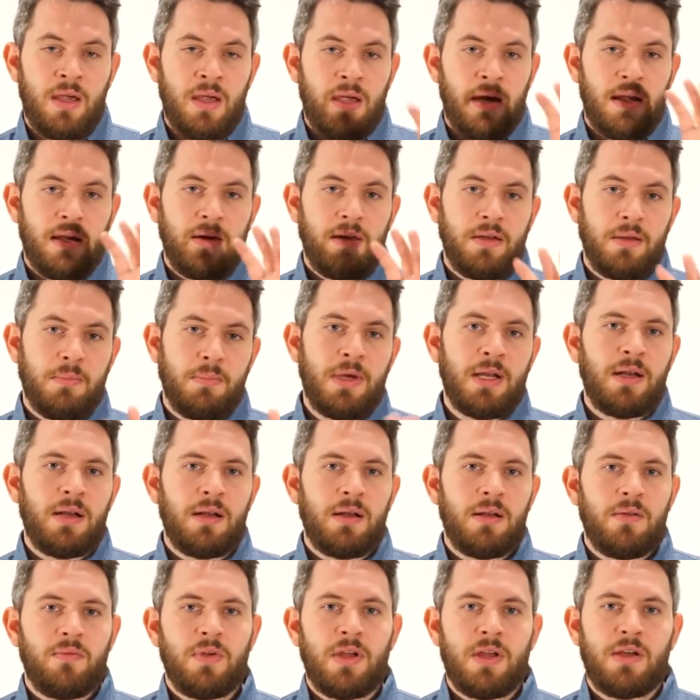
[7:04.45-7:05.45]
And in the
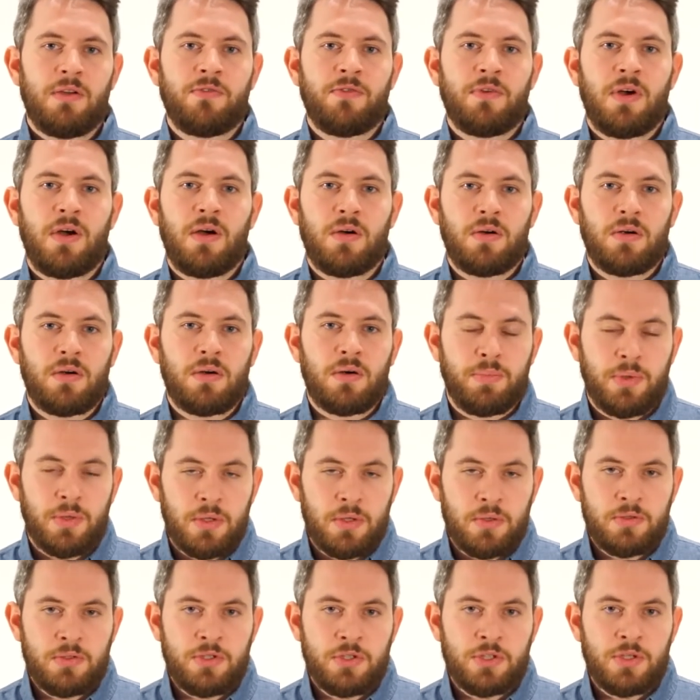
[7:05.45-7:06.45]
middle we have our
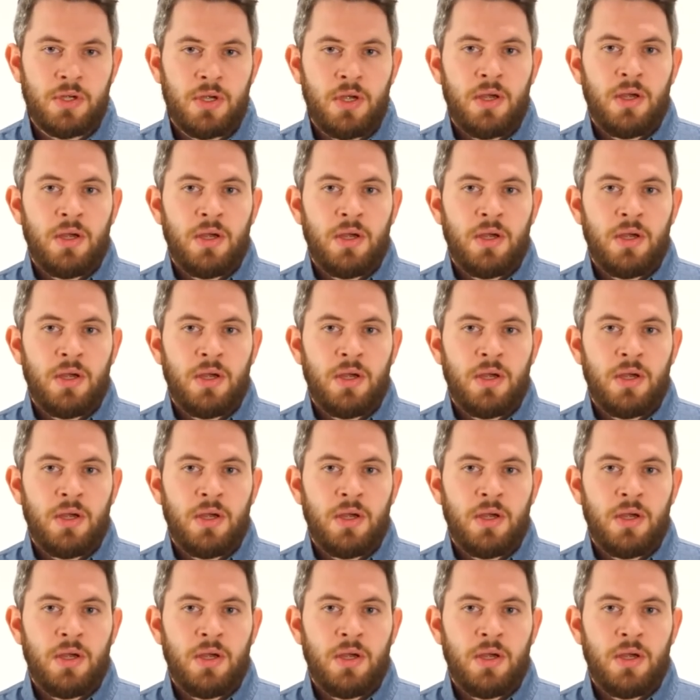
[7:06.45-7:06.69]
approach